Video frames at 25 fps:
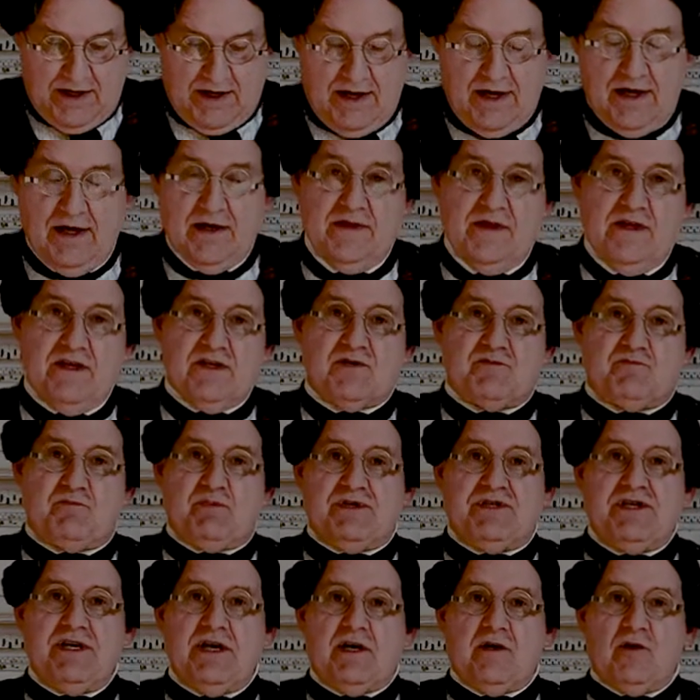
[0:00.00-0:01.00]
In this
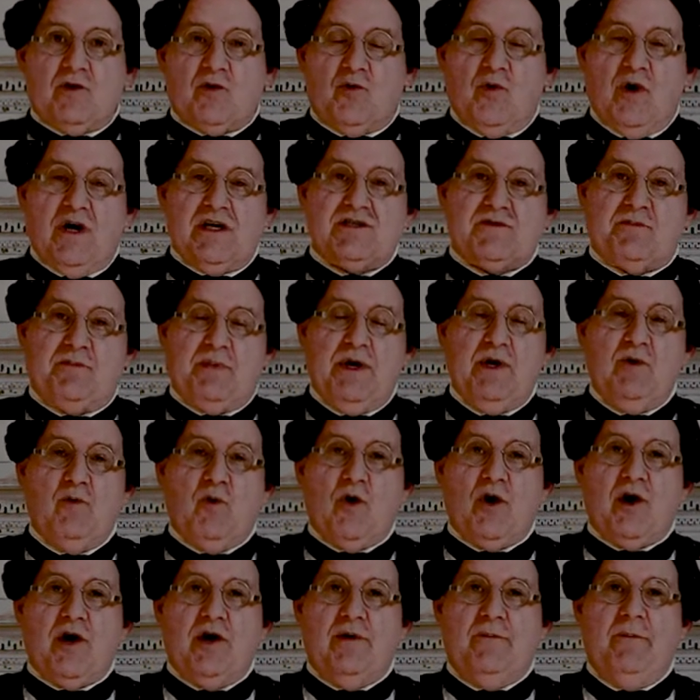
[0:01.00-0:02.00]
particular recipe,
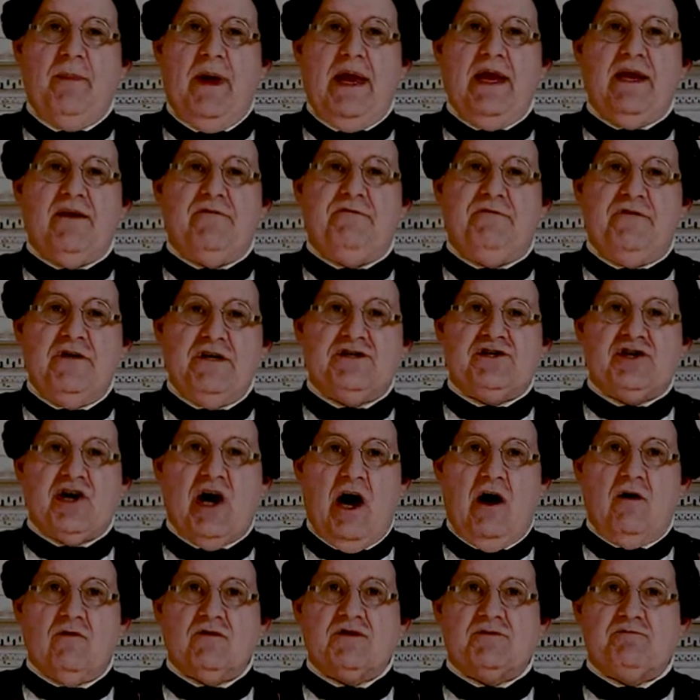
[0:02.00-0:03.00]
we're going to make fish
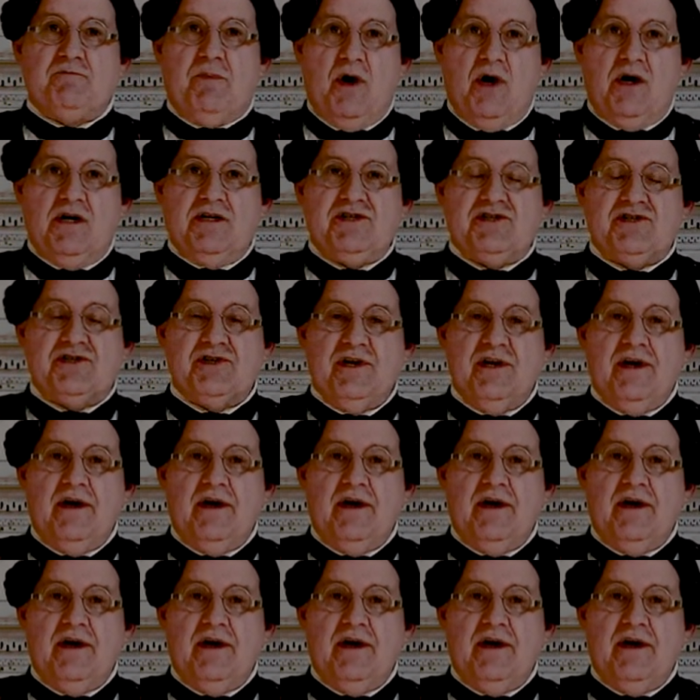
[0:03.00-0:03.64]
house punch,